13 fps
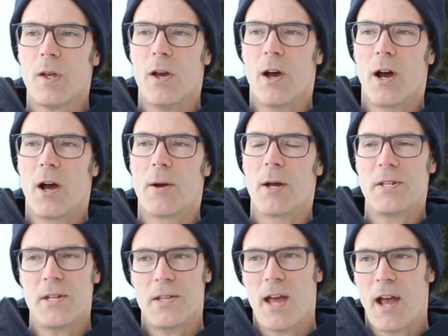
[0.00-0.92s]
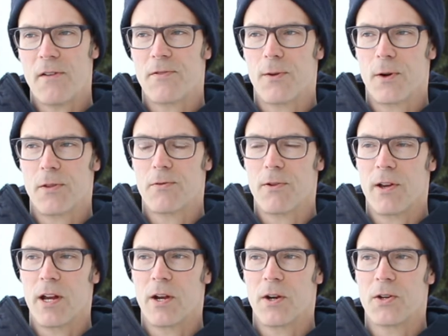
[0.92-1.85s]
I did that for
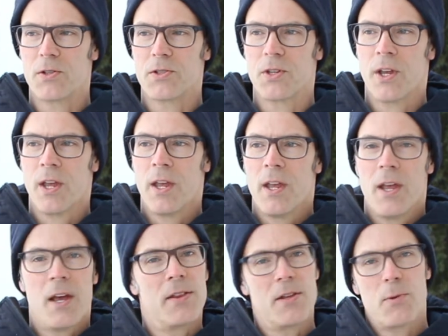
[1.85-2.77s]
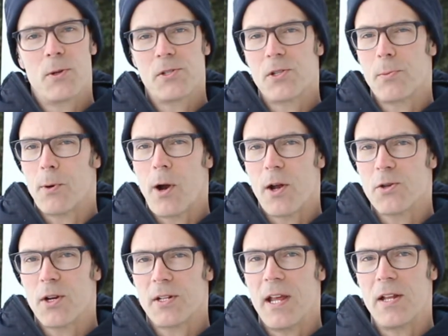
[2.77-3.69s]
3 years. And then once the
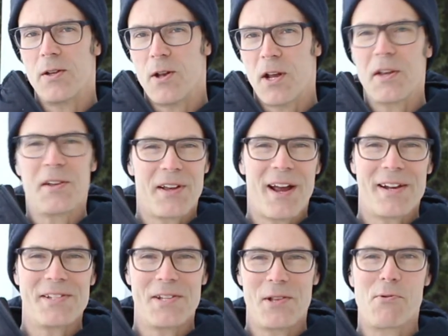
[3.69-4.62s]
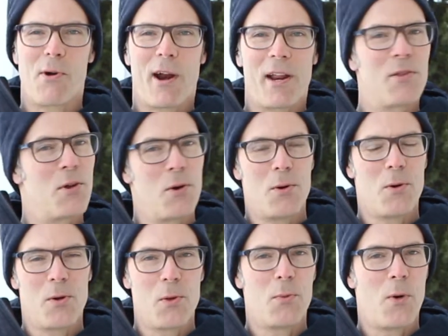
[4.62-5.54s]
project ended, I could kind of see the writing
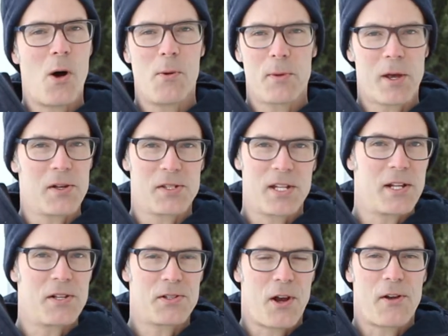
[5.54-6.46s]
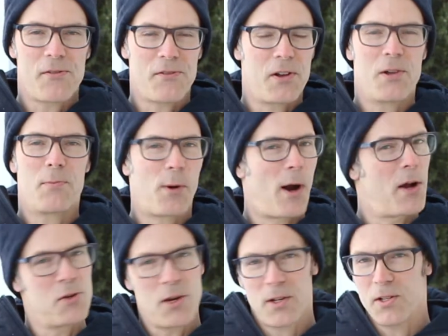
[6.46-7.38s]
on the wall, because any soft-funded
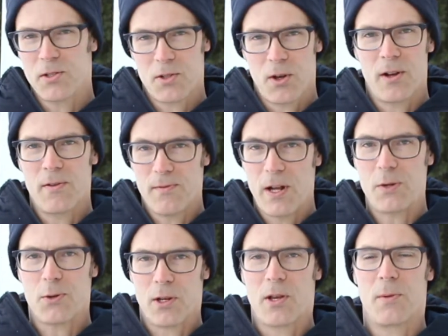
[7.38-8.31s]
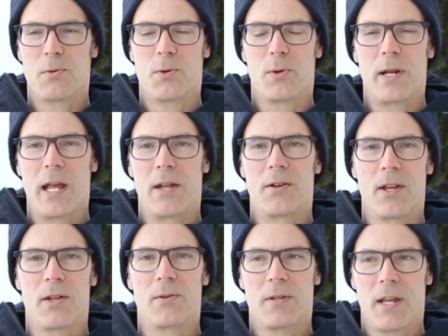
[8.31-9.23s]
project is going to eventually come to an end,
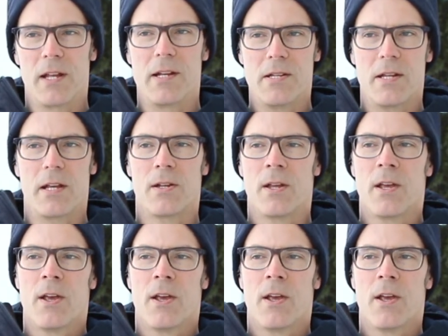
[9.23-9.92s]
and it did.